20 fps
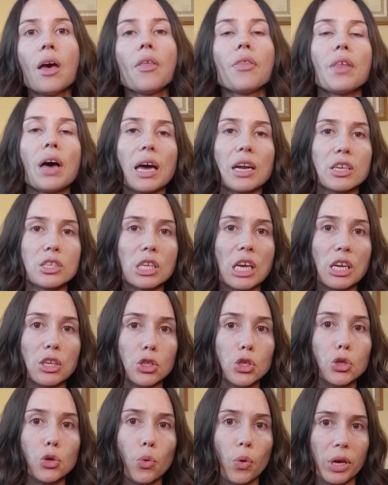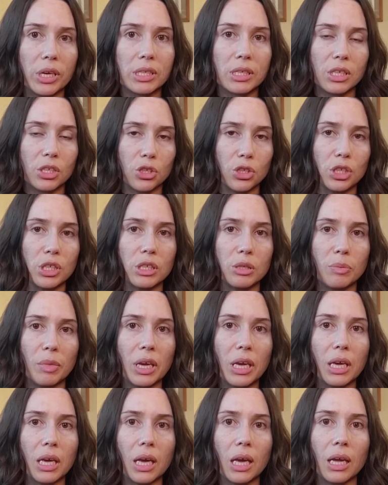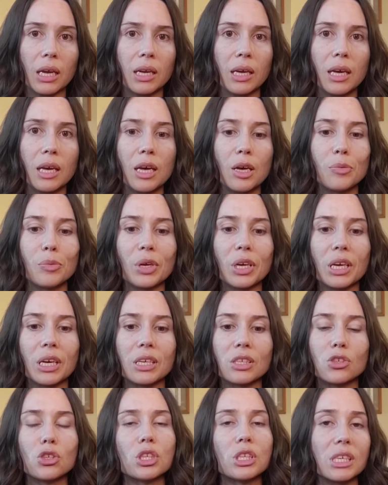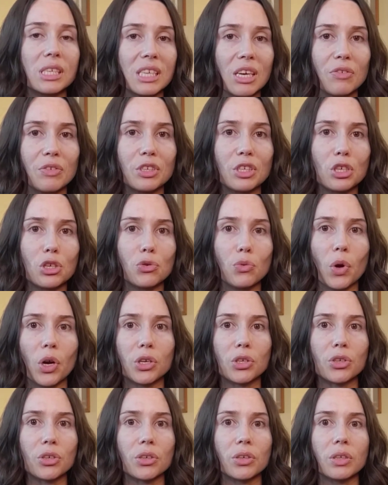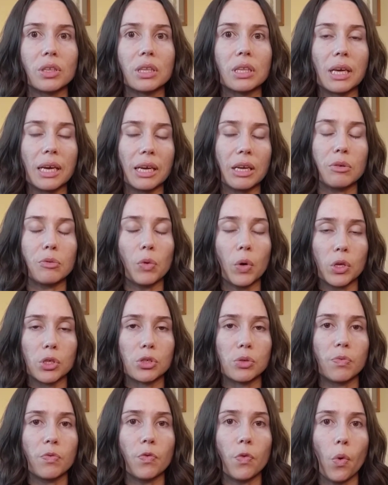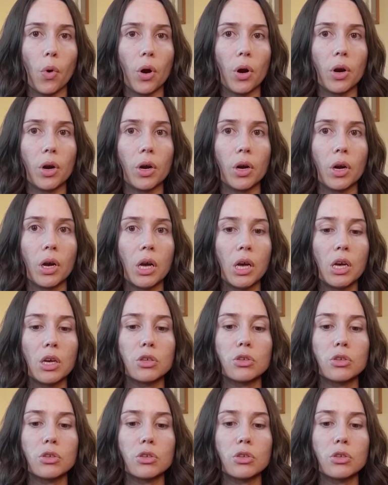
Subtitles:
that is a choice that she's making because she does have a dishwasher that can wash them for her.